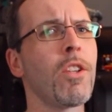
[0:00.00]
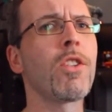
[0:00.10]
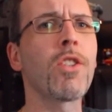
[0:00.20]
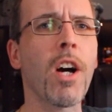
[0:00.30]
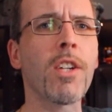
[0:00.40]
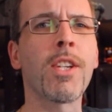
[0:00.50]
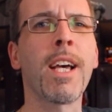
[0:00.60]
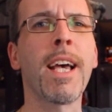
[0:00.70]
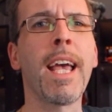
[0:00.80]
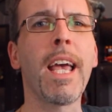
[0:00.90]

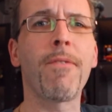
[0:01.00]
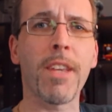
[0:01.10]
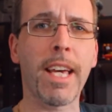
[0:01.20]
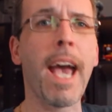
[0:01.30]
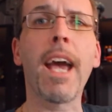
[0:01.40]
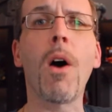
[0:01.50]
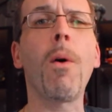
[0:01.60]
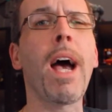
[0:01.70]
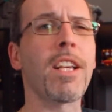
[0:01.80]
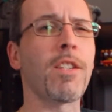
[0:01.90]
discuss if the
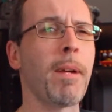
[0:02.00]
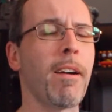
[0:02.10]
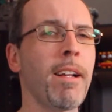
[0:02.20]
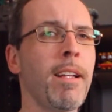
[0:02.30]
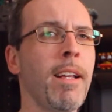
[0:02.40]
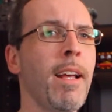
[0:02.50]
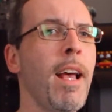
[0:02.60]
KO has merit,